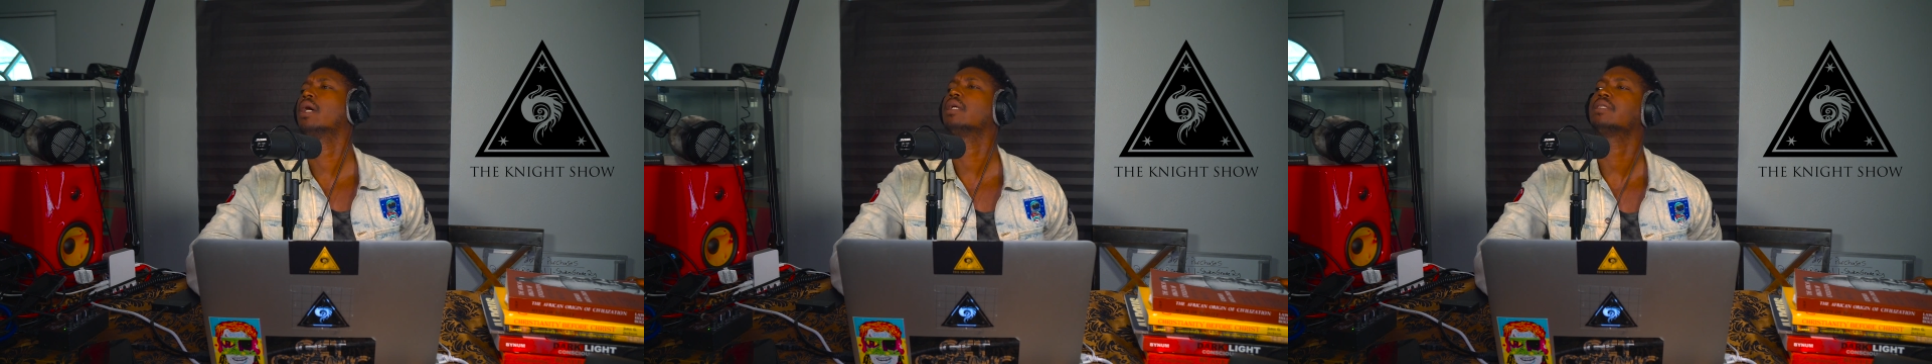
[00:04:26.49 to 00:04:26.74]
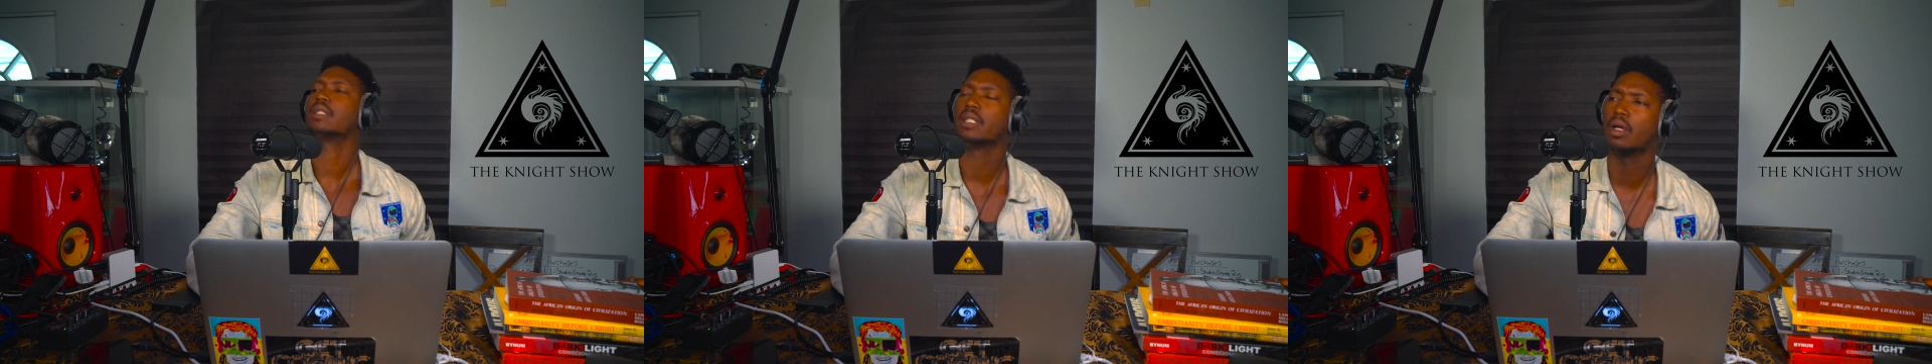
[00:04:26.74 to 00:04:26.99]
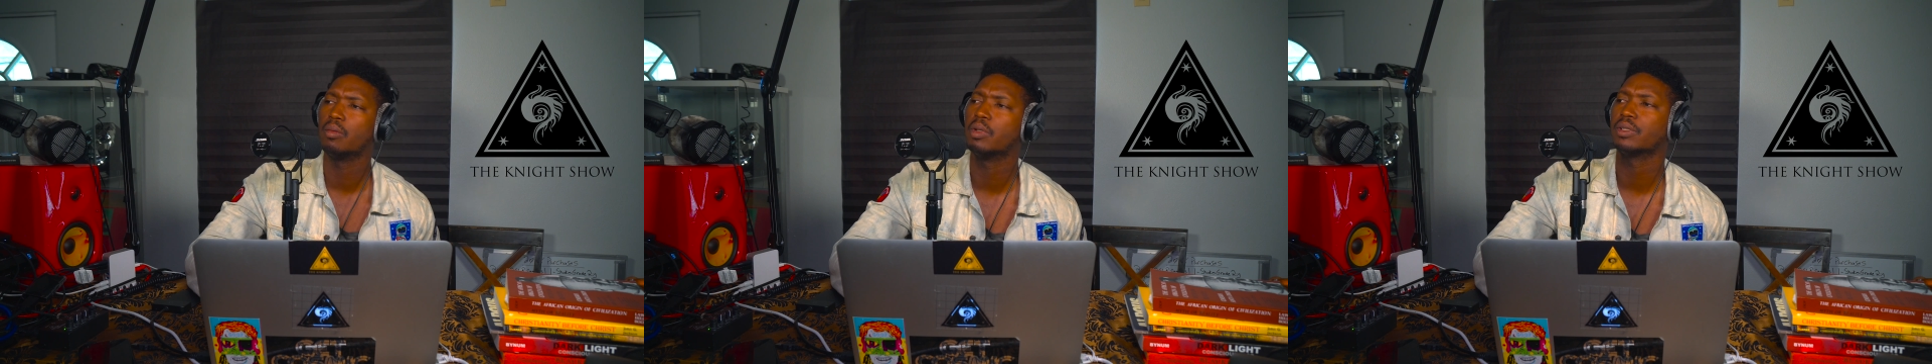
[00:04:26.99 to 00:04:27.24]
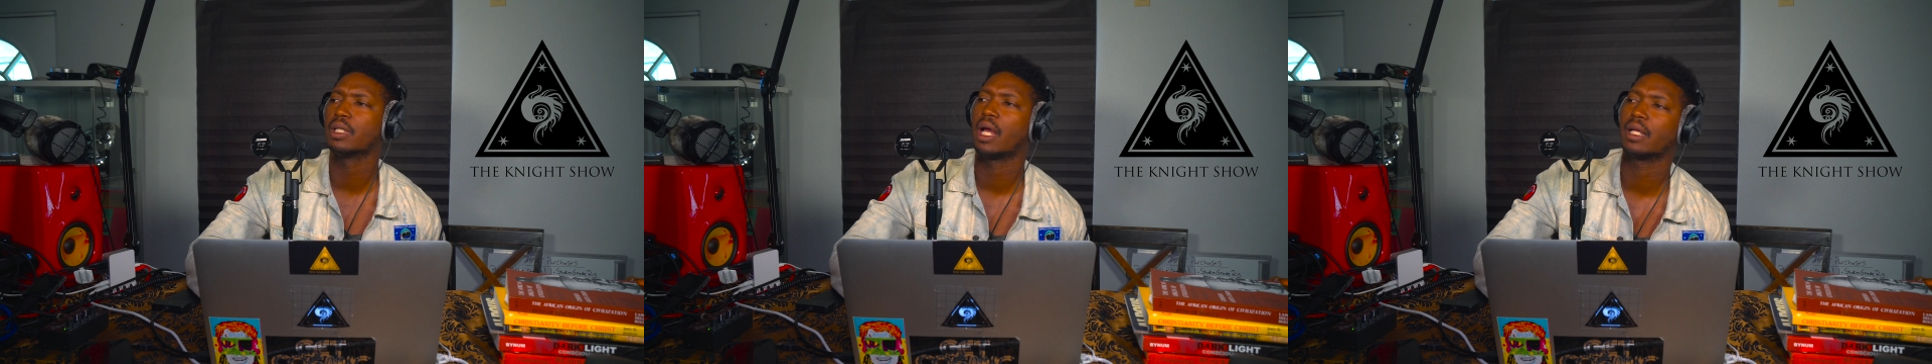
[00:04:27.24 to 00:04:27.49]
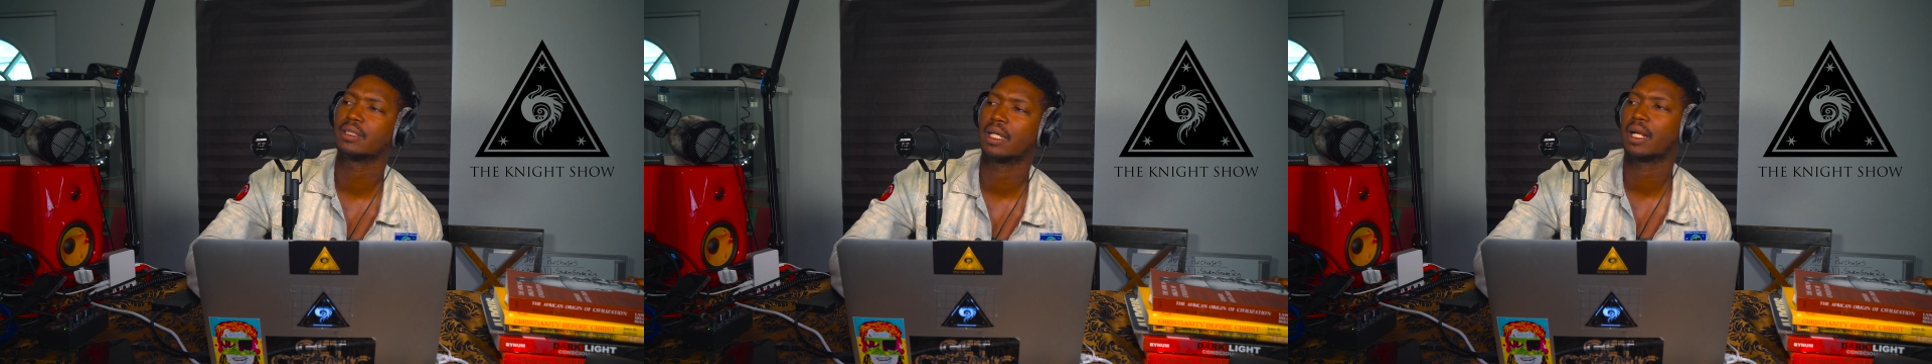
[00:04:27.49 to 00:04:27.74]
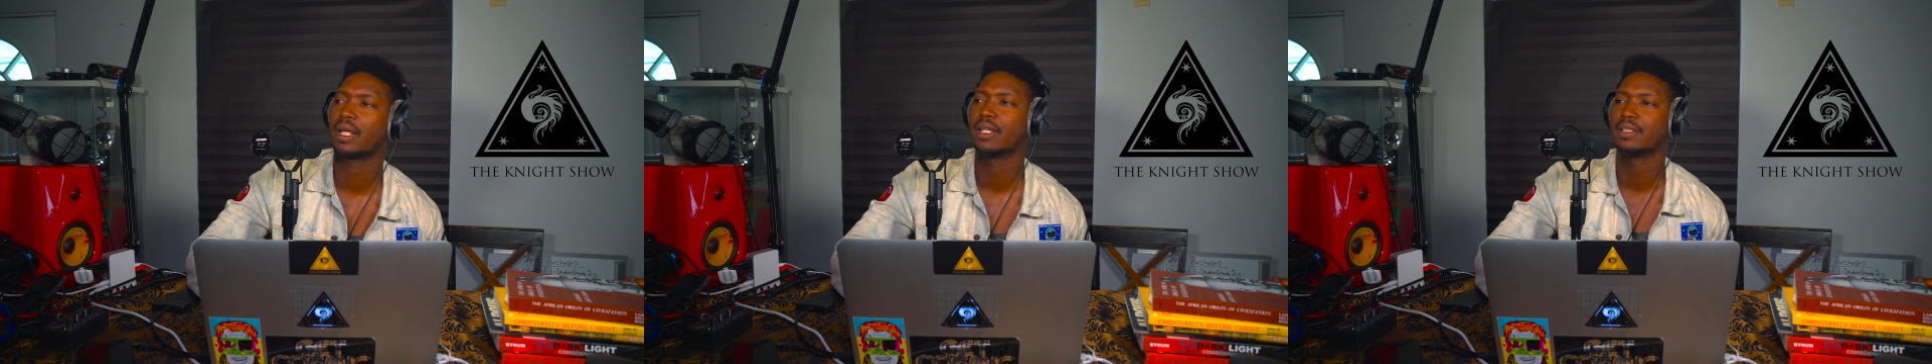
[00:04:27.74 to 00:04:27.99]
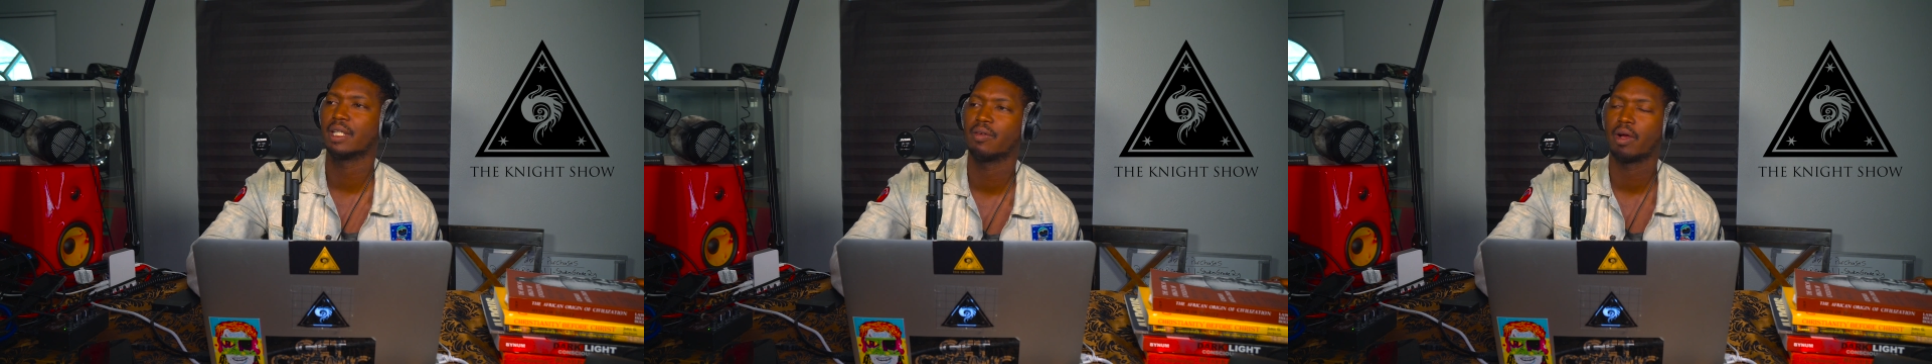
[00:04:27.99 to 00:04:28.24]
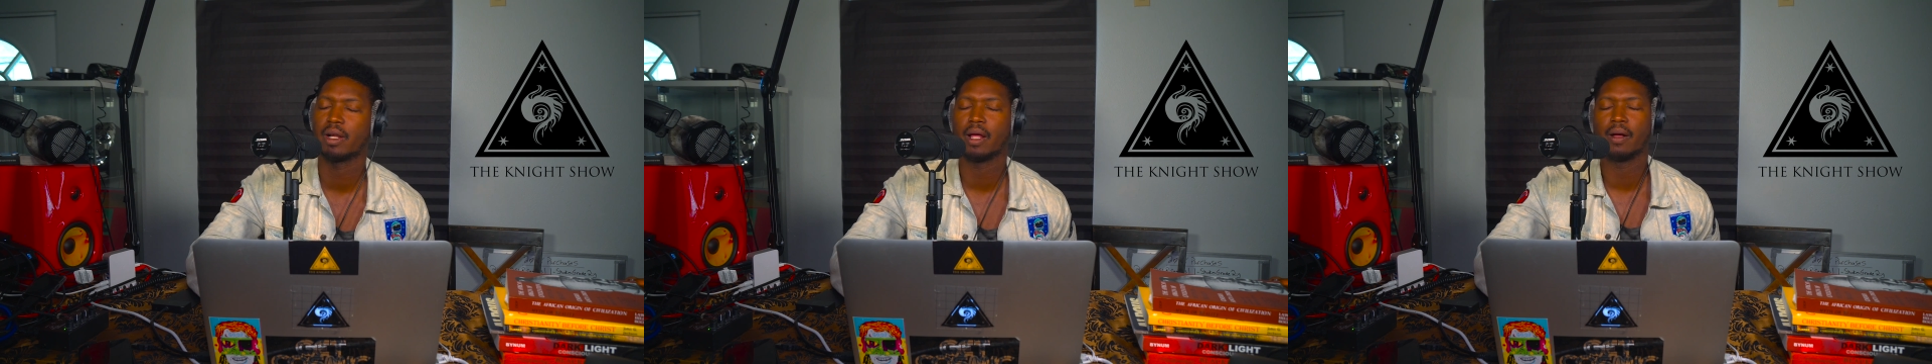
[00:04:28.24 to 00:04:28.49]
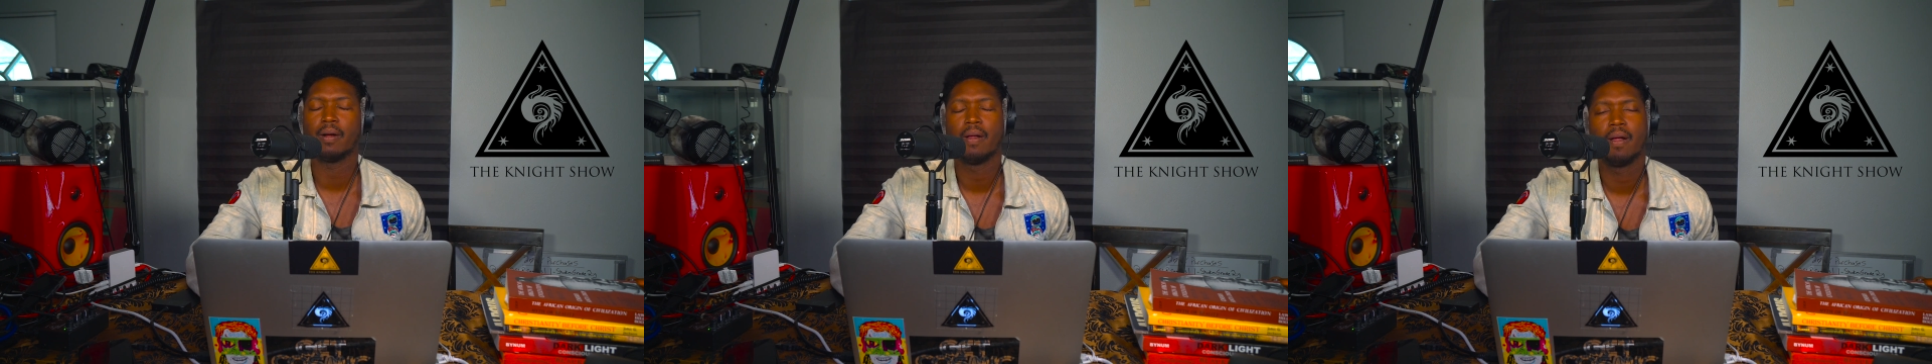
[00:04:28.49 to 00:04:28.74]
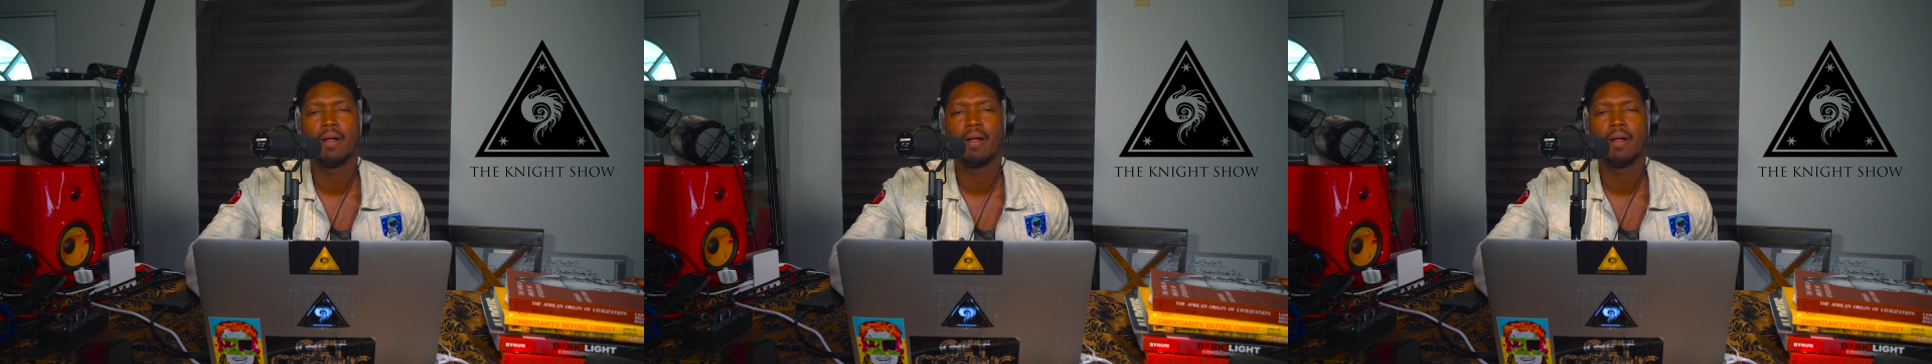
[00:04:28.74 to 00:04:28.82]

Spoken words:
it's almost an eyesight, I can't see it right now.